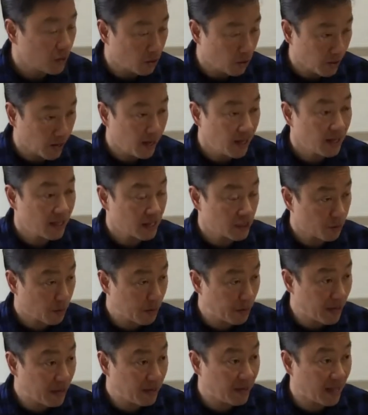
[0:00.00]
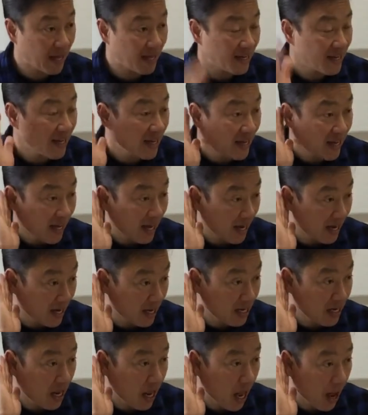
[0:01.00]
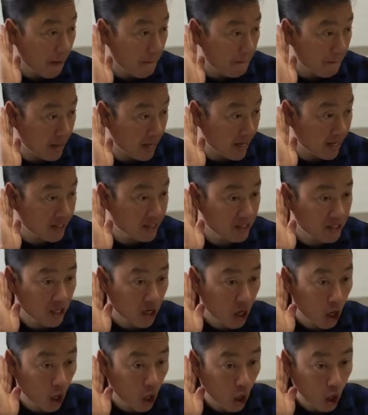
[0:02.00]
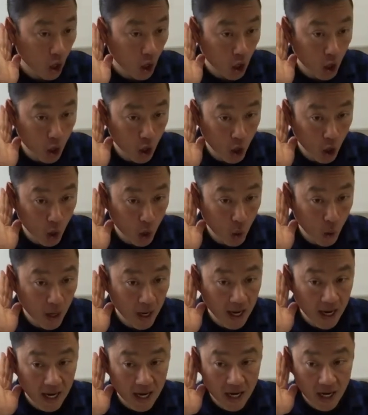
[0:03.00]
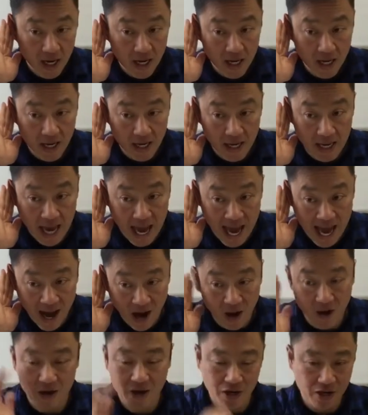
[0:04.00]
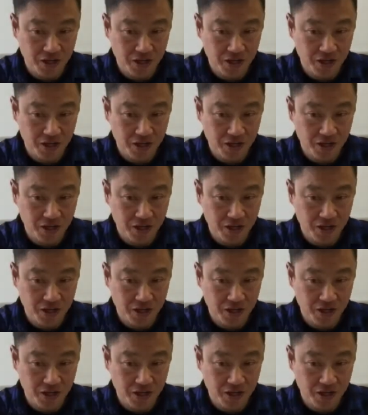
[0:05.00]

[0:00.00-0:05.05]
Okay, let's repeat that. It means go down.